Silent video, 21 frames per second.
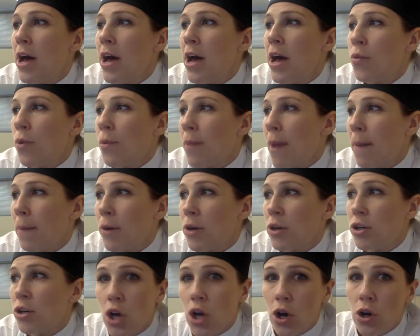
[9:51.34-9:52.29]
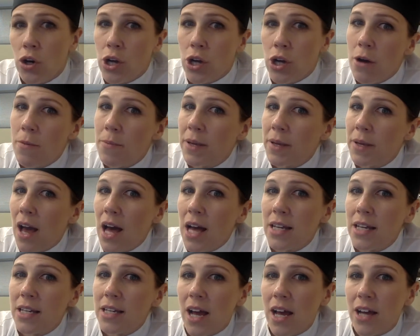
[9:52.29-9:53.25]
Remember, don't go
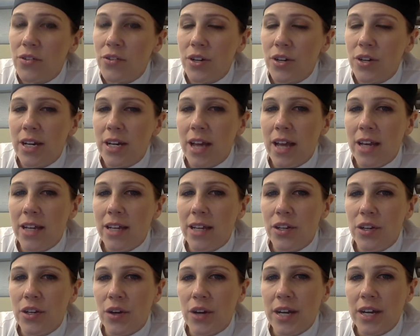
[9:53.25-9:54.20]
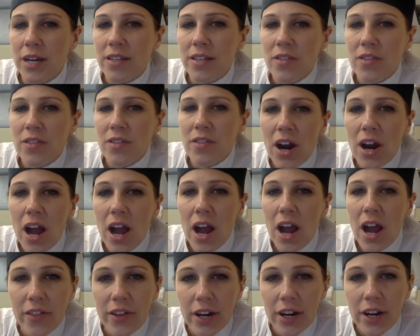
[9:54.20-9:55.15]
beyond 180 degrees. There are
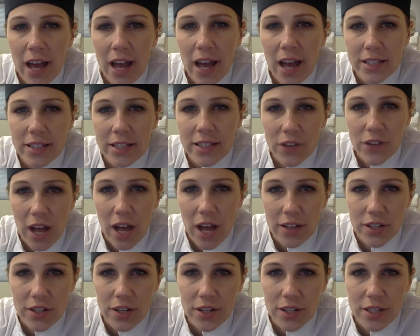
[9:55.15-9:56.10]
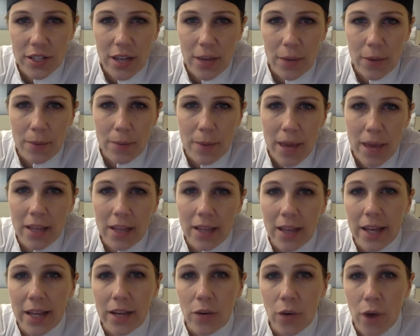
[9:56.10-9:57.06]
other kinds of custards that we make,
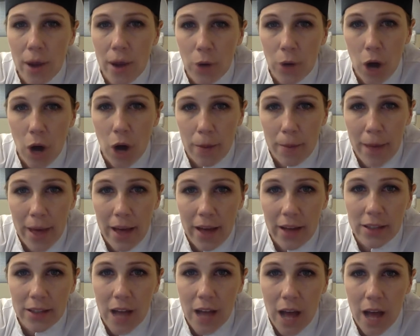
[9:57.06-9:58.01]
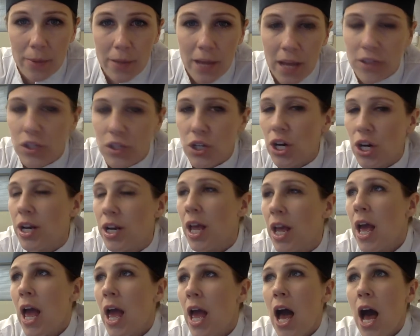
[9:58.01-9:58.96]
like creme caramel, cup custard,
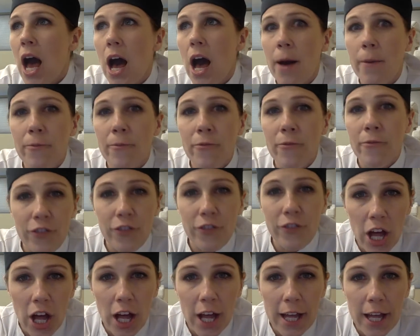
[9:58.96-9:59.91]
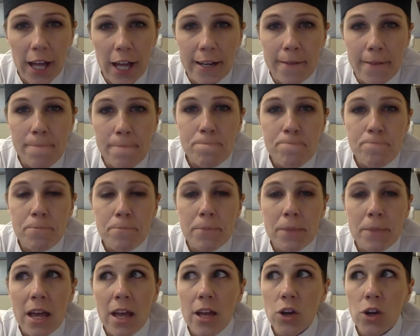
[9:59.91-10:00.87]
flan,
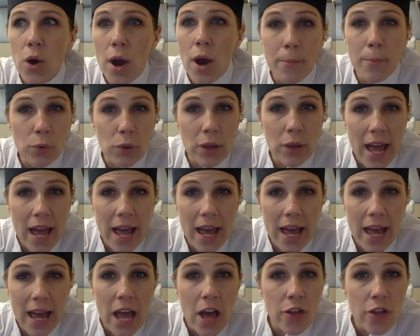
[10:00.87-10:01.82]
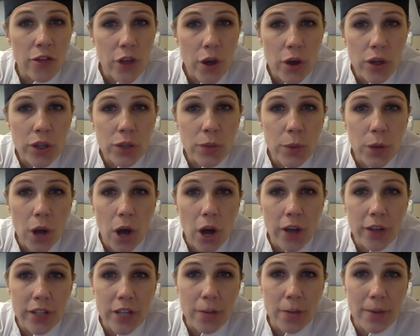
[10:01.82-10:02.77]
creme brulee, those would
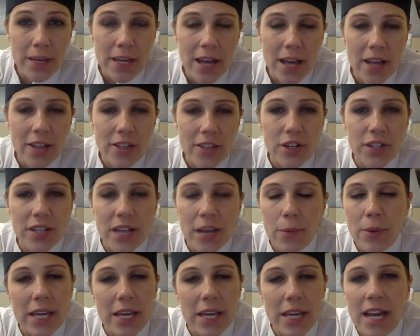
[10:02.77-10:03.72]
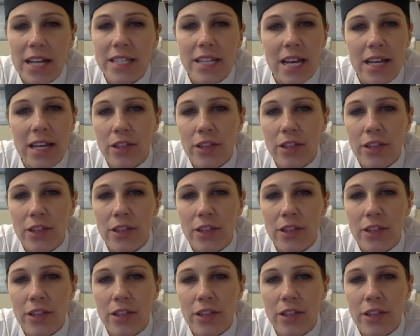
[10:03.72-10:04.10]
also be custards, and we can't take